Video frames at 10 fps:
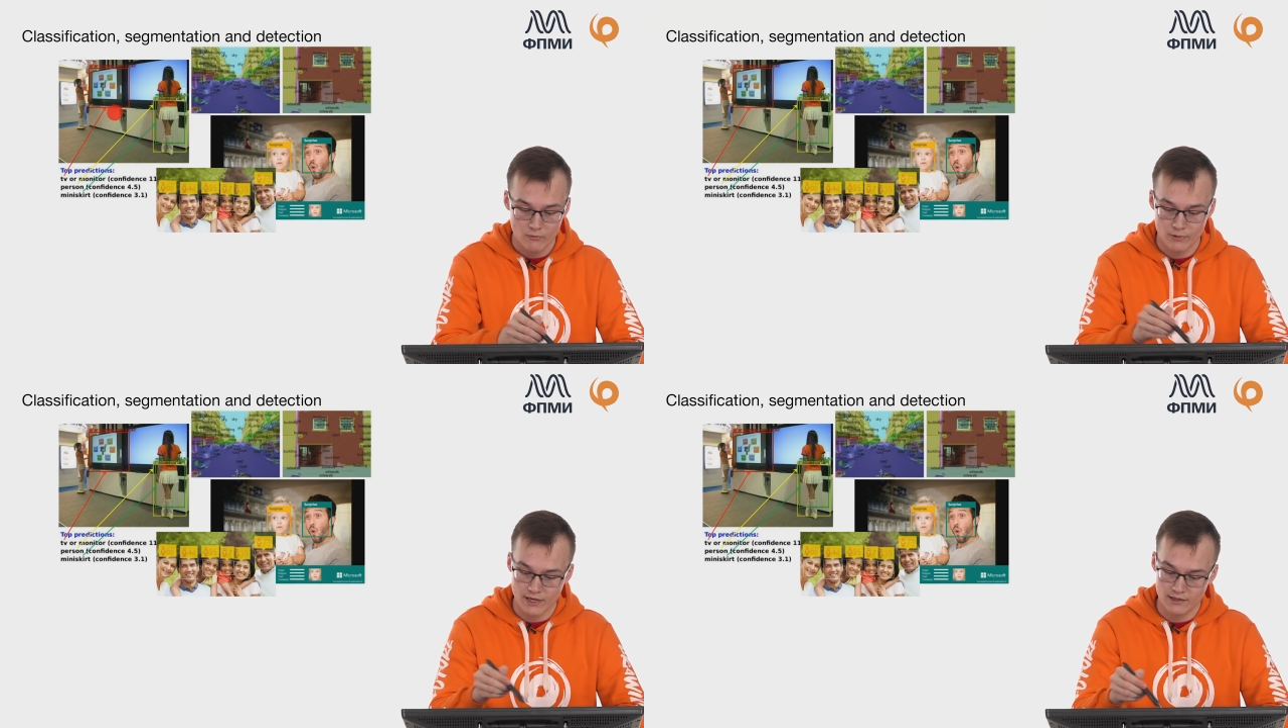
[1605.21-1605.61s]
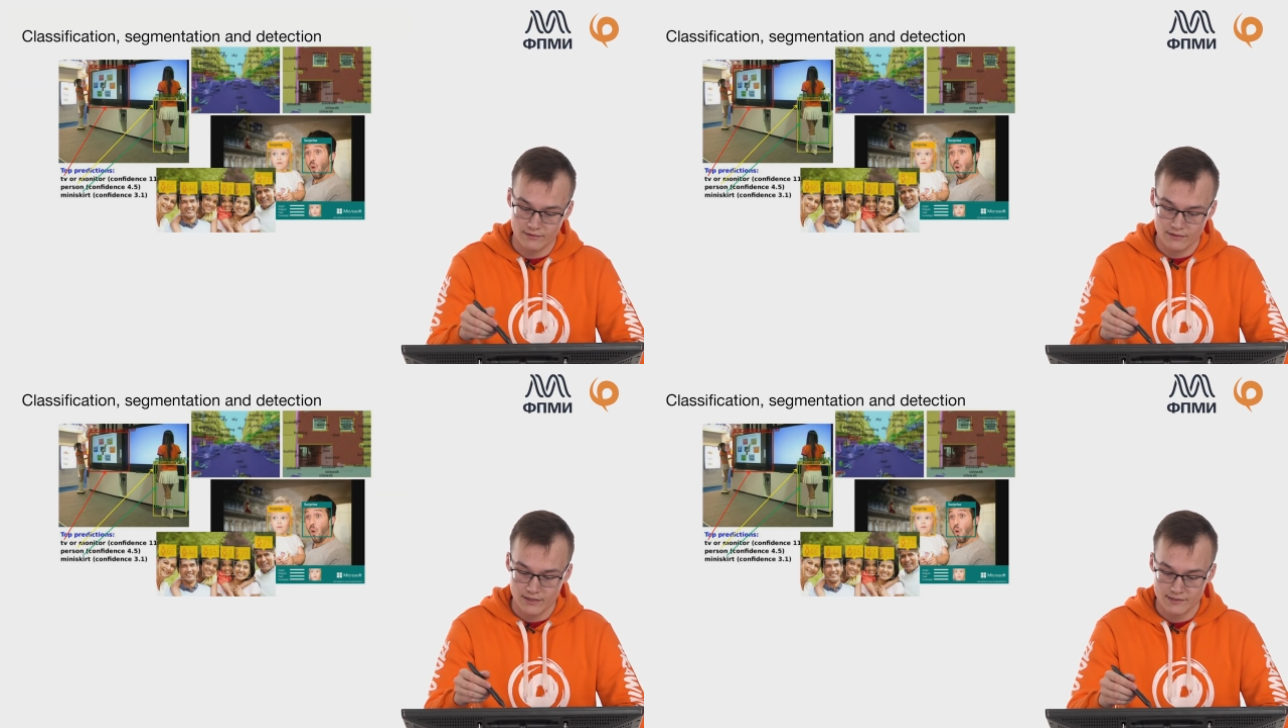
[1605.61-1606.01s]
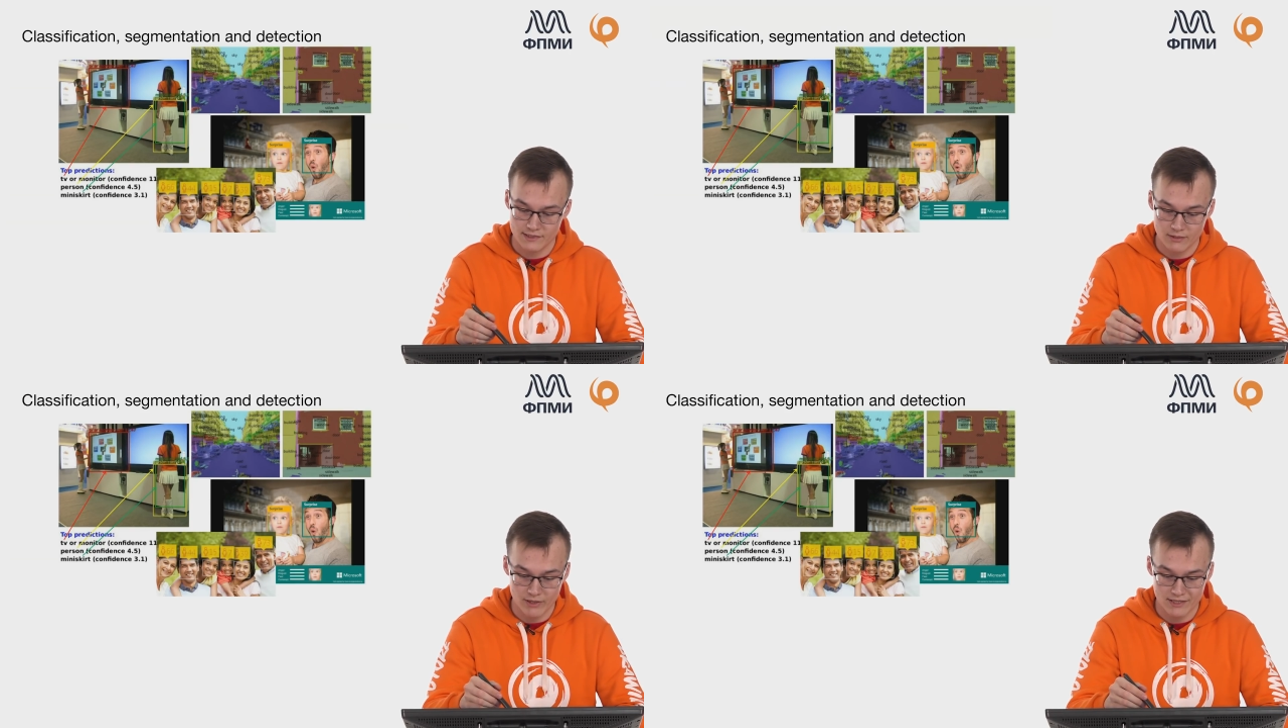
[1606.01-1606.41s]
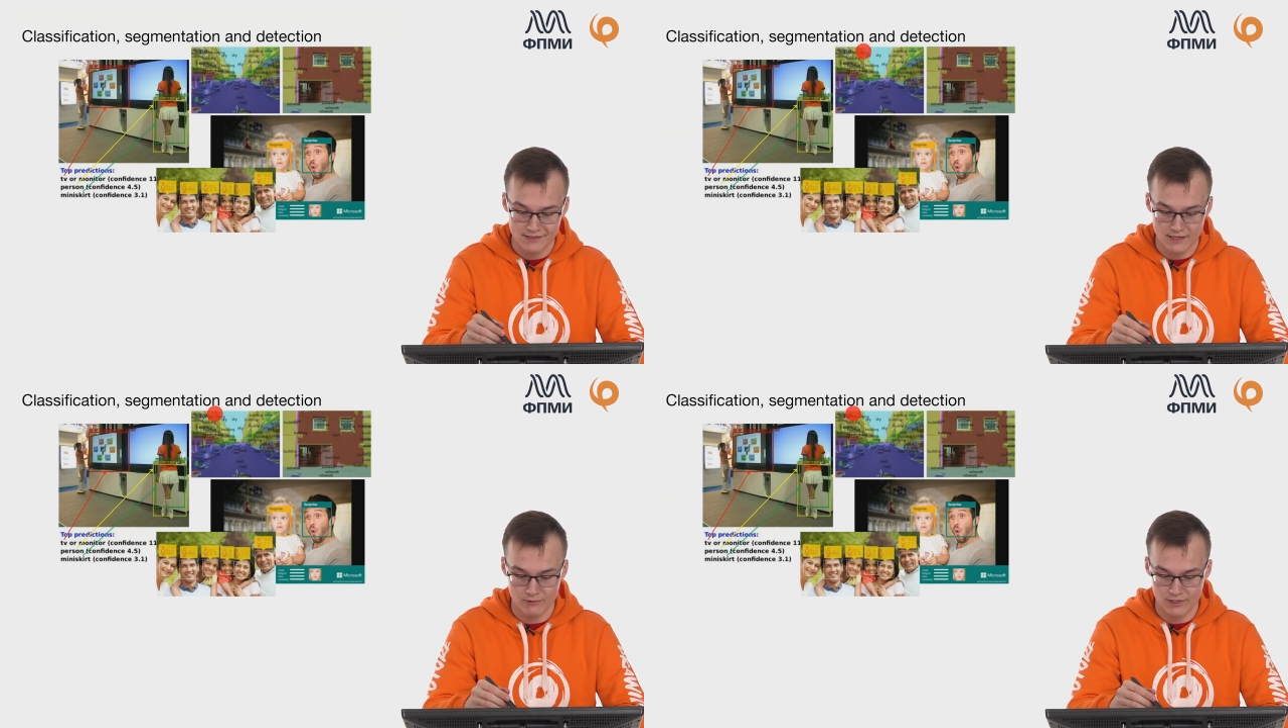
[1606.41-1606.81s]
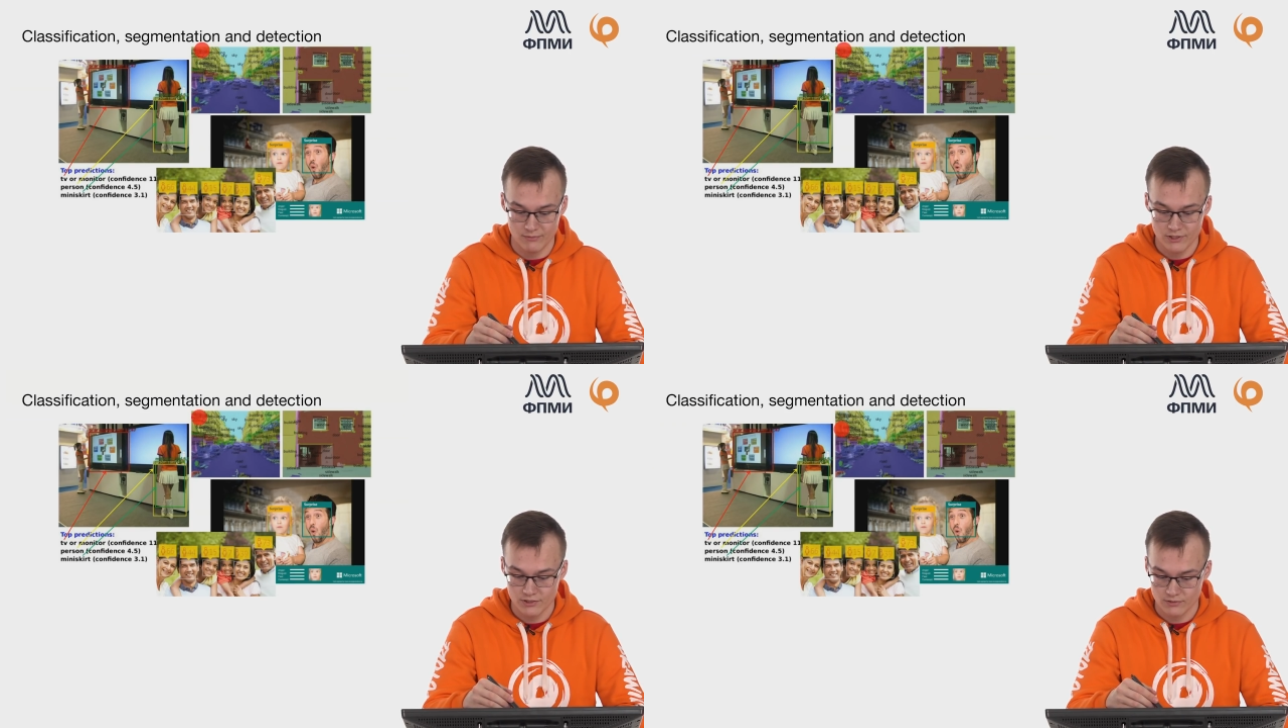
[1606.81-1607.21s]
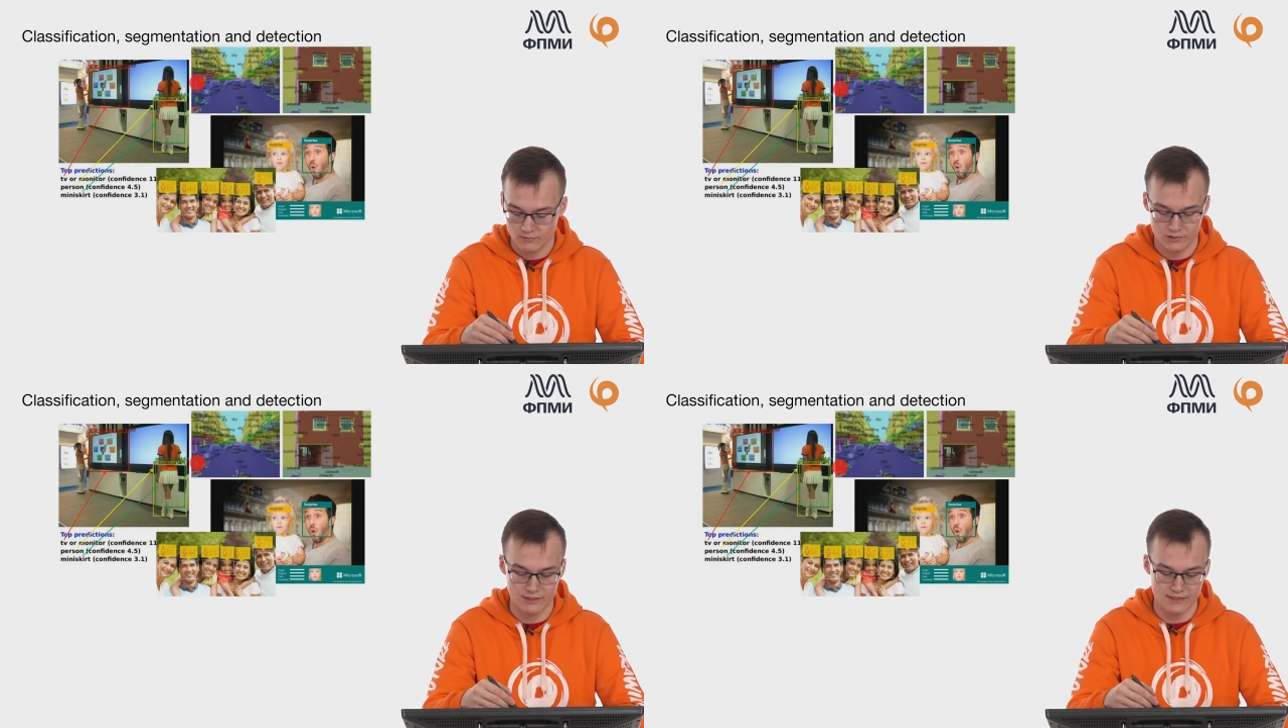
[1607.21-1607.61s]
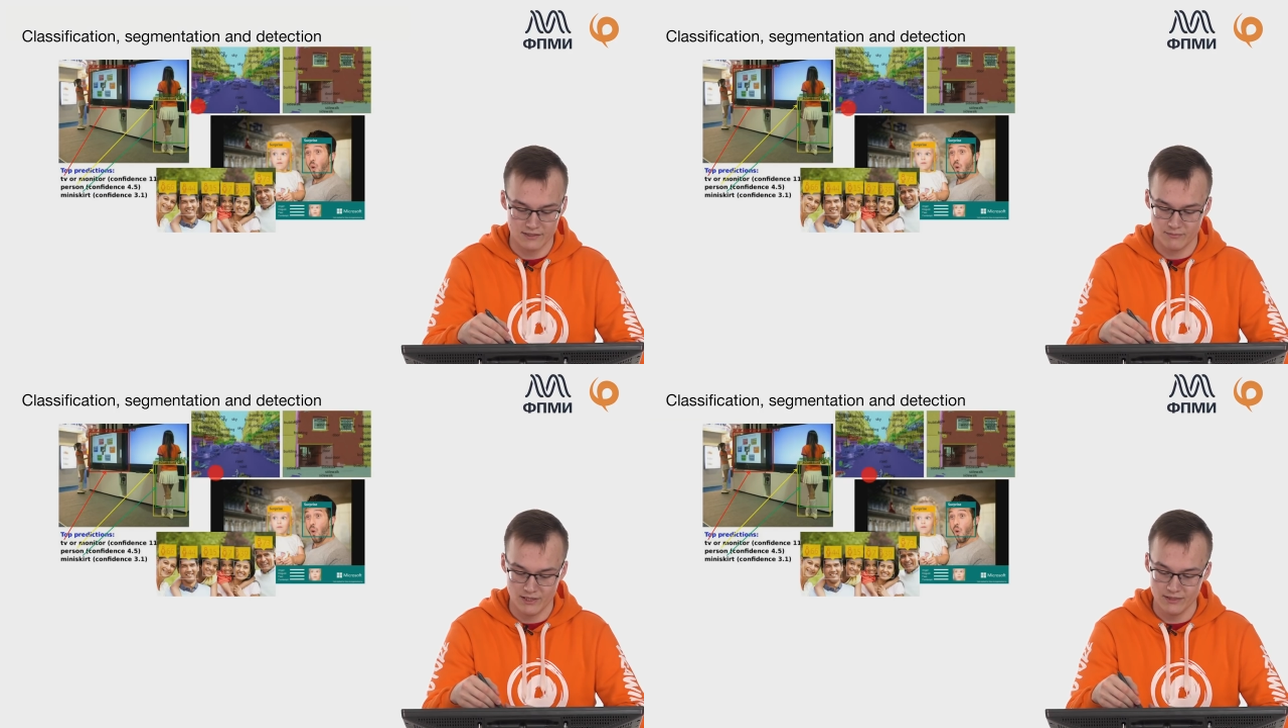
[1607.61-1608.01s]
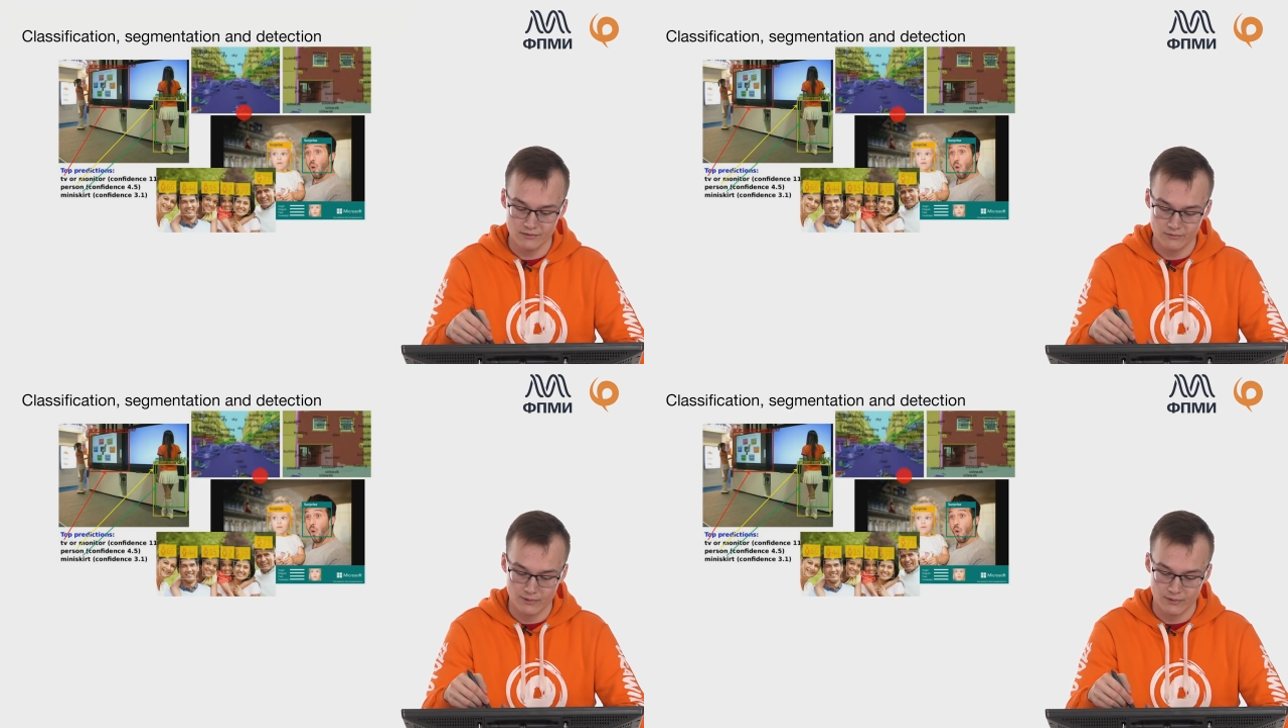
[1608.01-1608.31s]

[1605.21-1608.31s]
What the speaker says: We can segment our image. What does it mean?